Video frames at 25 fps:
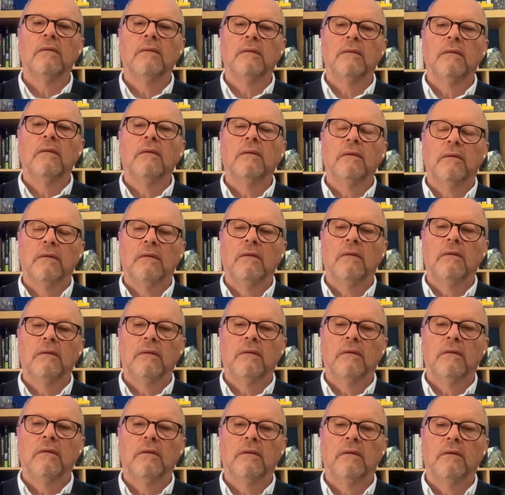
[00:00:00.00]

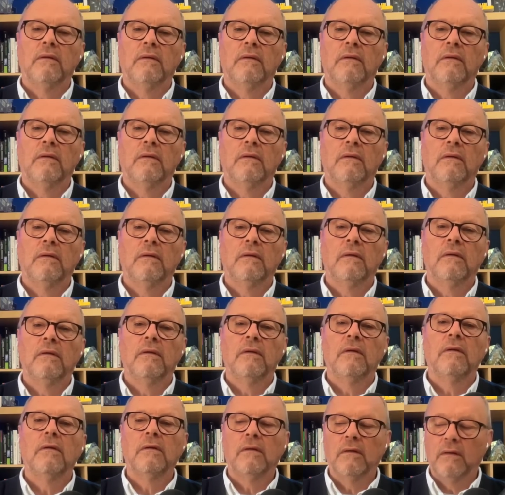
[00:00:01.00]

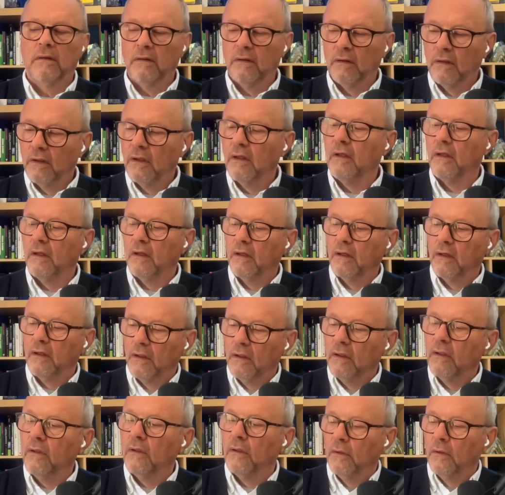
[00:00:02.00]

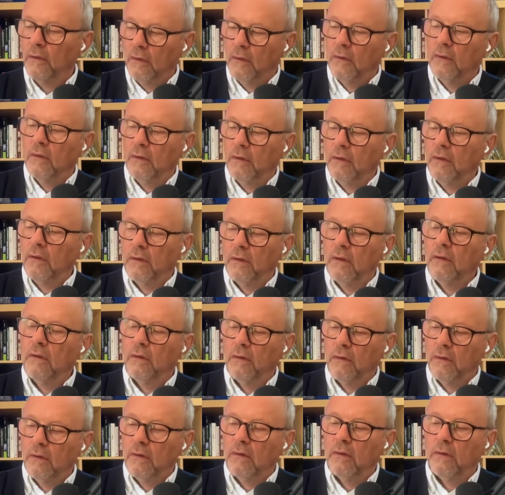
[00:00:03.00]

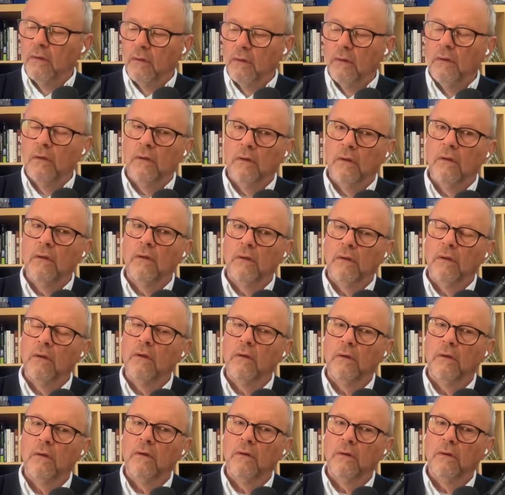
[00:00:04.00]

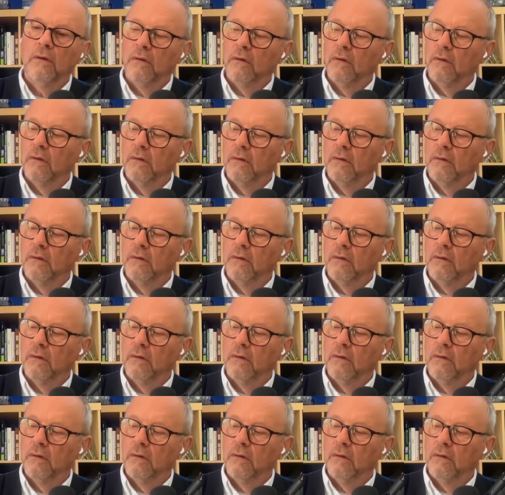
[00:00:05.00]
This person isn't speaking.